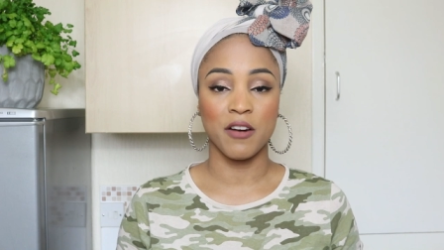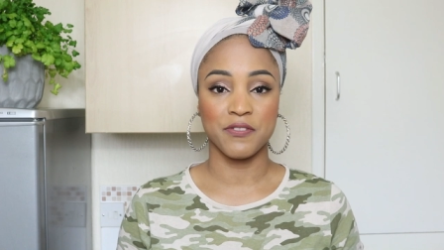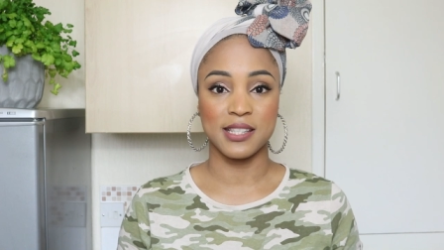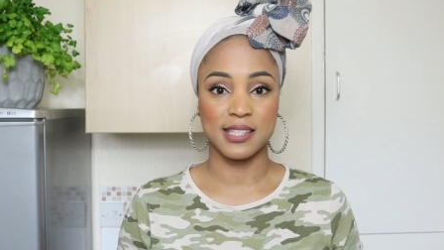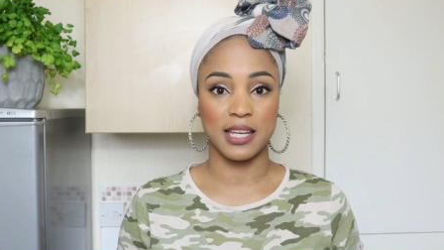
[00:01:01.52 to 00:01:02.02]

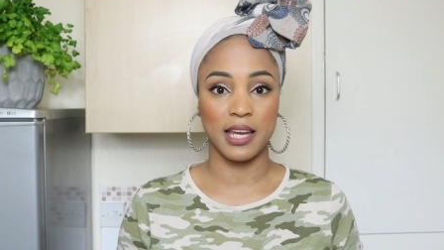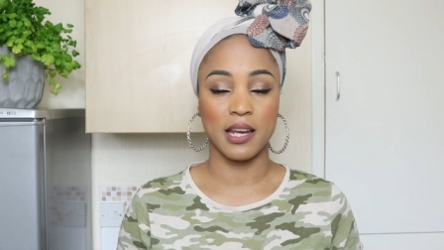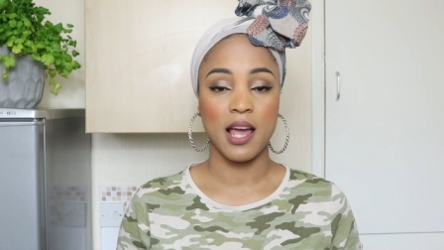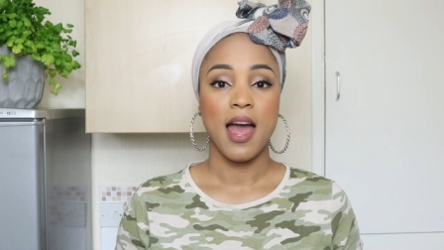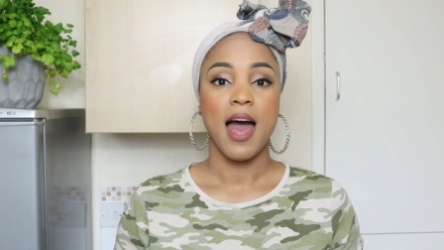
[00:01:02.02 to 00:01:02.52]
of the
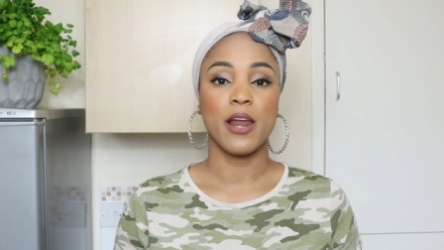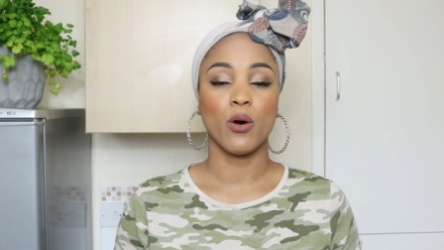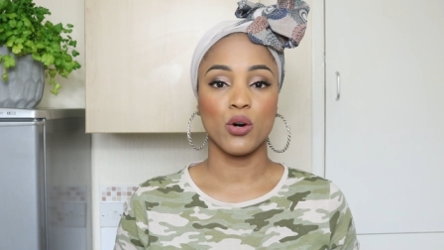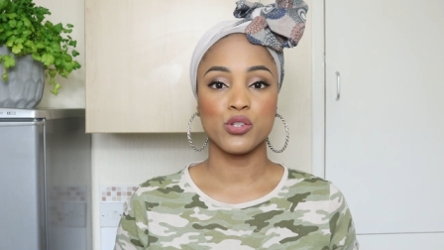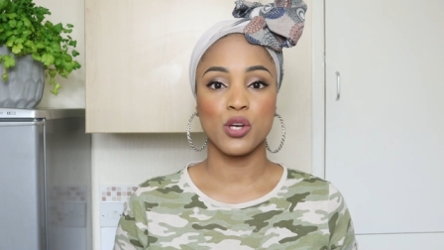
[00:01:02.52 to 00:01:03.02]
skin
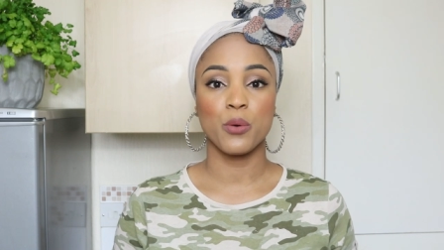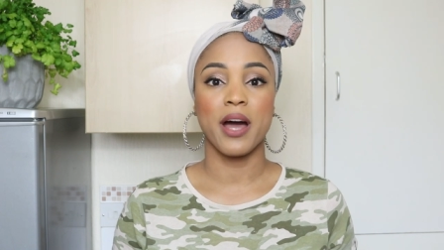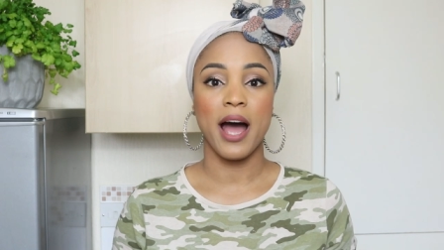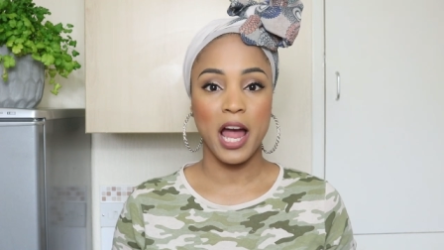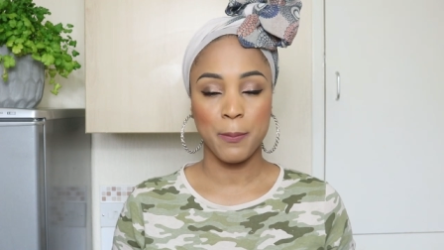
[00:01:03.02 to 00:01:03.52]
and also
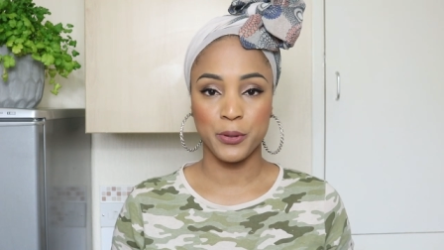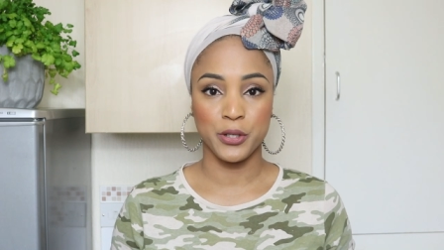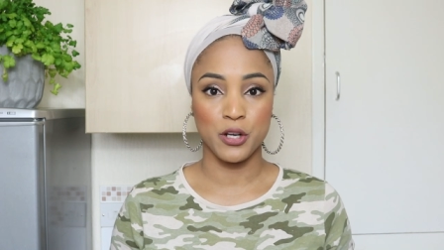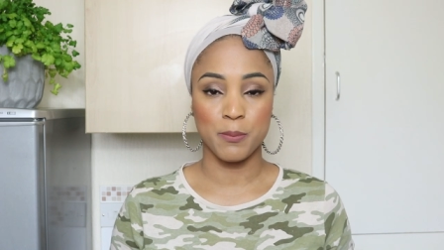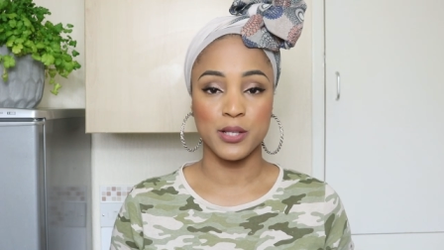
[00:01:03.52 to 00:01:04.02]
the
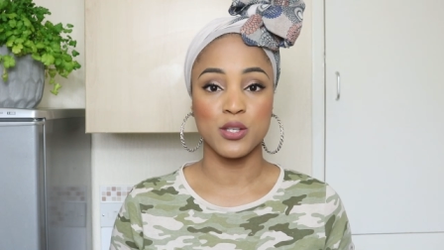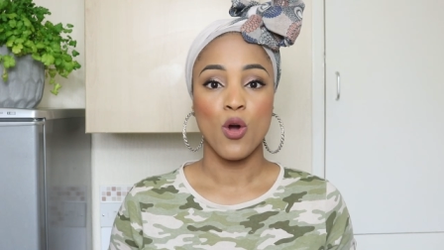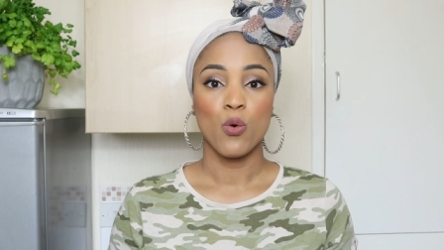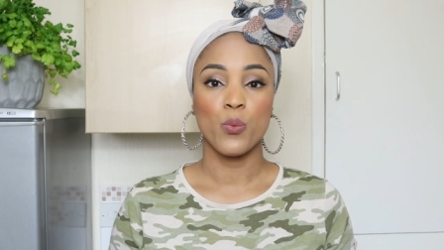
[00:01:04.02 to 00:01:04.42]
hypodermis